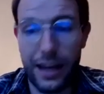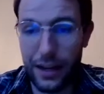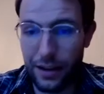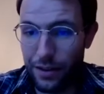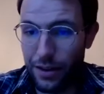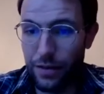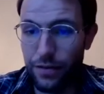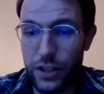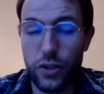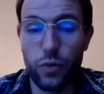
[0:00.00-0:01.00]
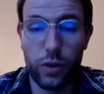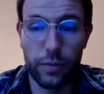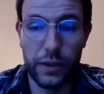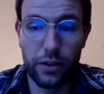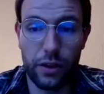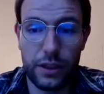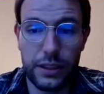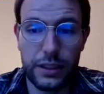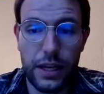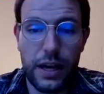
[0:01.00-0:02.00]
and the eviction will be granted.